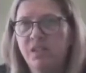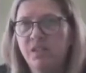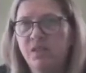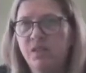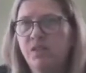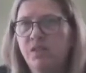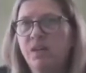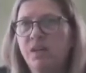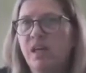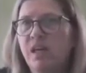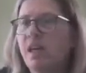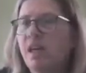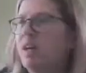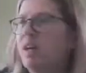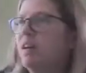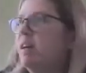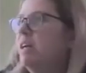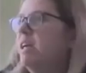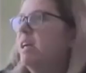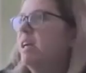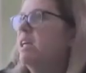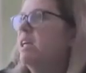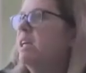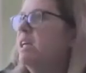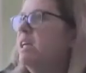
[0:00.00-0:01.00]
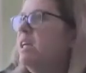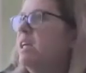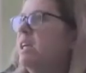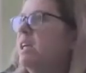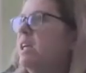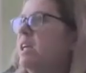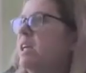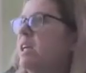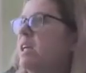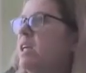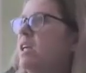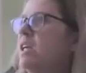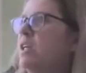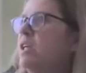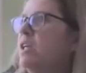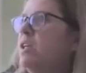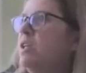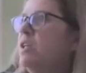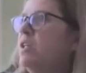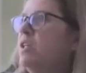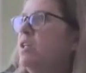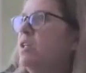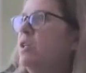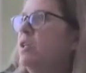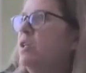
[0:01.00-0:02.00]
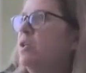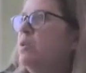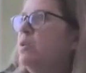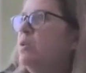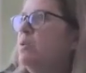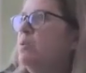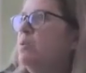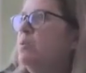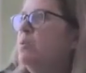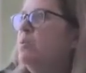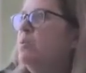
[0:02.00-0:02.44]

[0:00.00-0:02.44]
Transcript: So, all right. Do you?